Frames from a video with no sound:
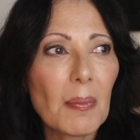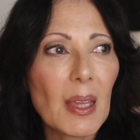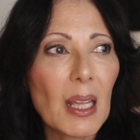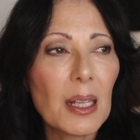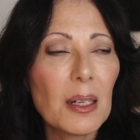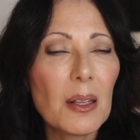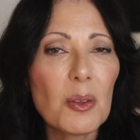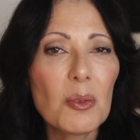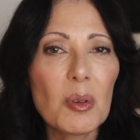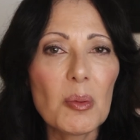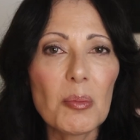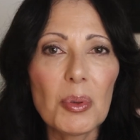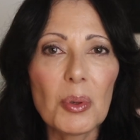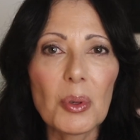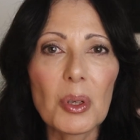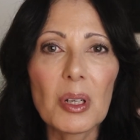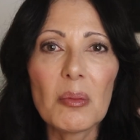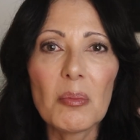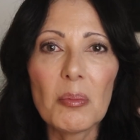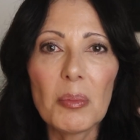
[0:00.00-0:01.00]

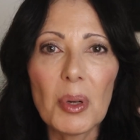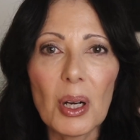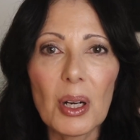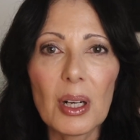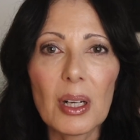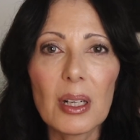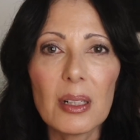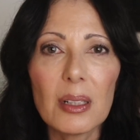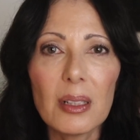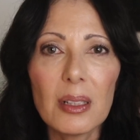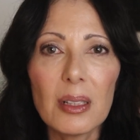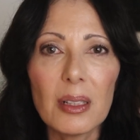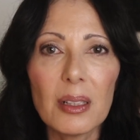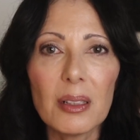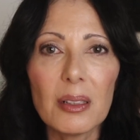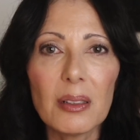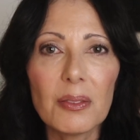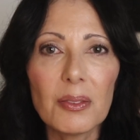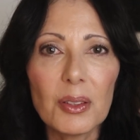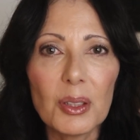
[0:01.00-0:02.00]
important part
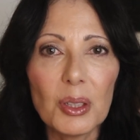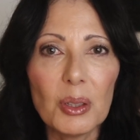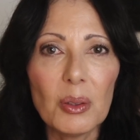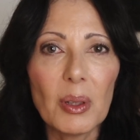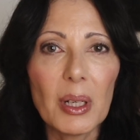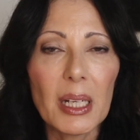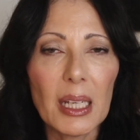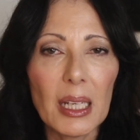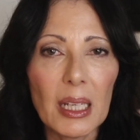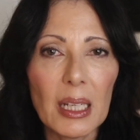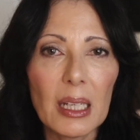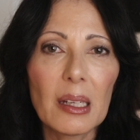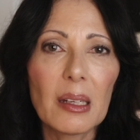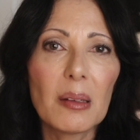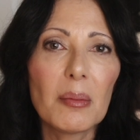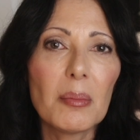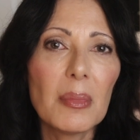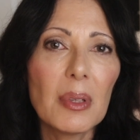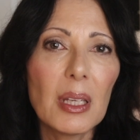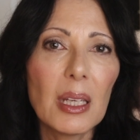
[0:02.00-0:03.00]
of who I
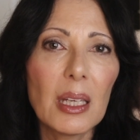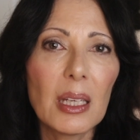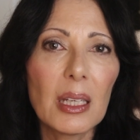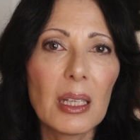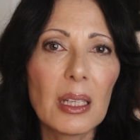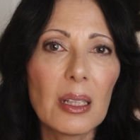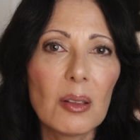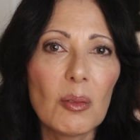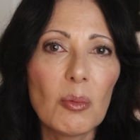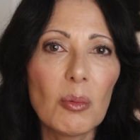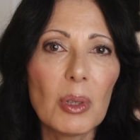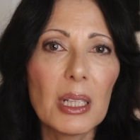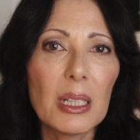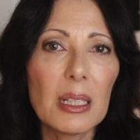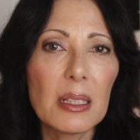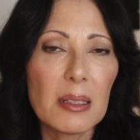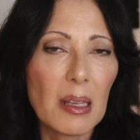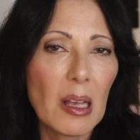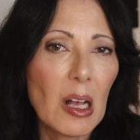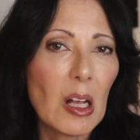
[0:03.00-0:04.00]
am, and what
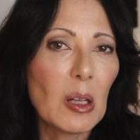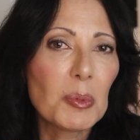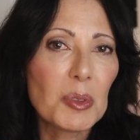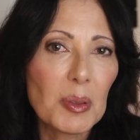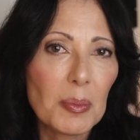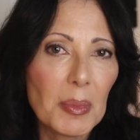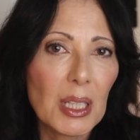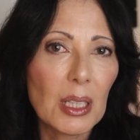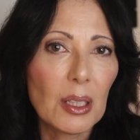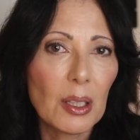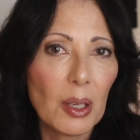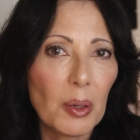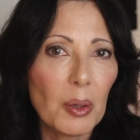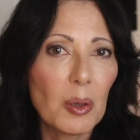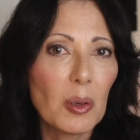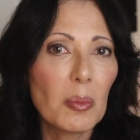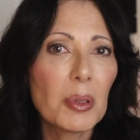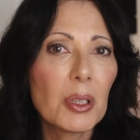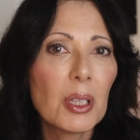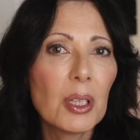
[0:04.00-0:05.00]
has helped me
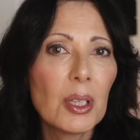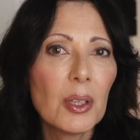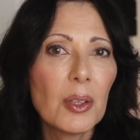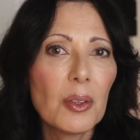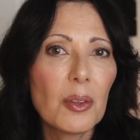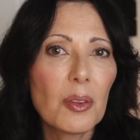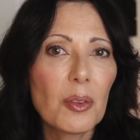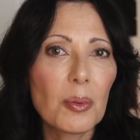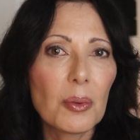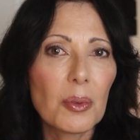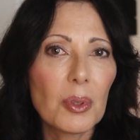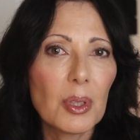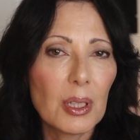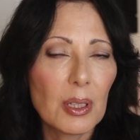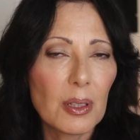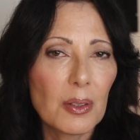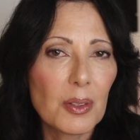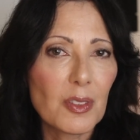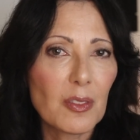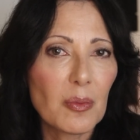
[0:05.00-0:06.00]
cope through the
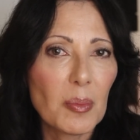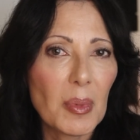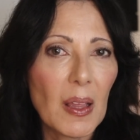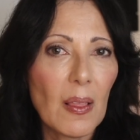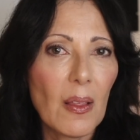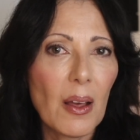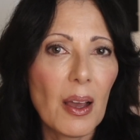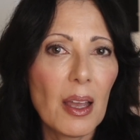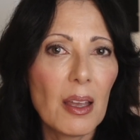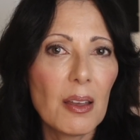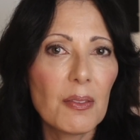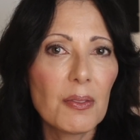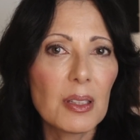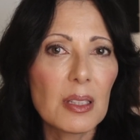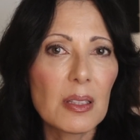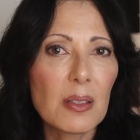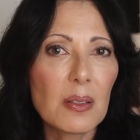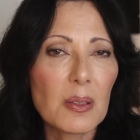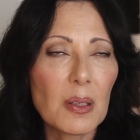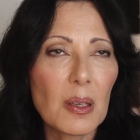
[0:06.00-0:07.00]
years of my life
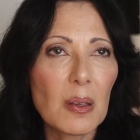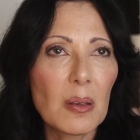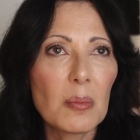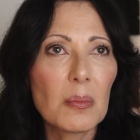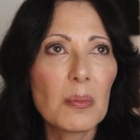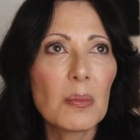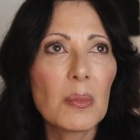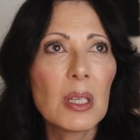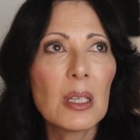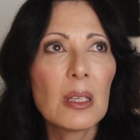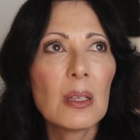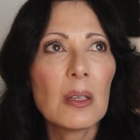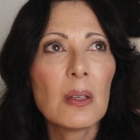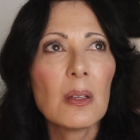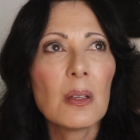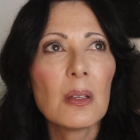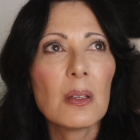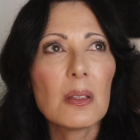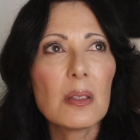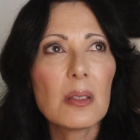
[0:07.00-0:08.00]
is some
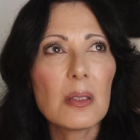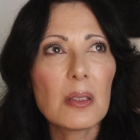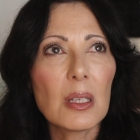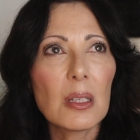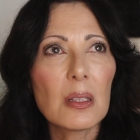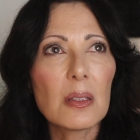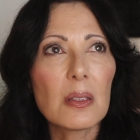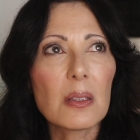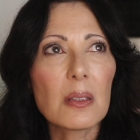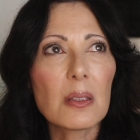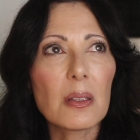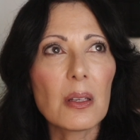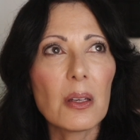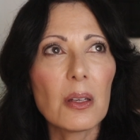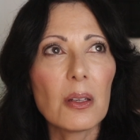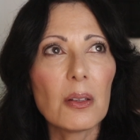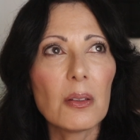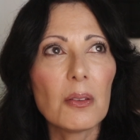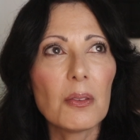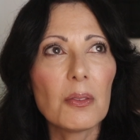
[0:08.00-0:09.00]
sense
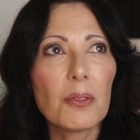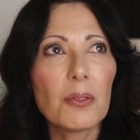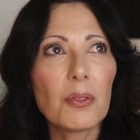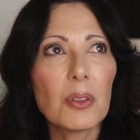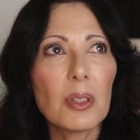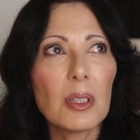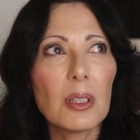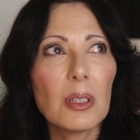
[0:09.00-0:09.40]
of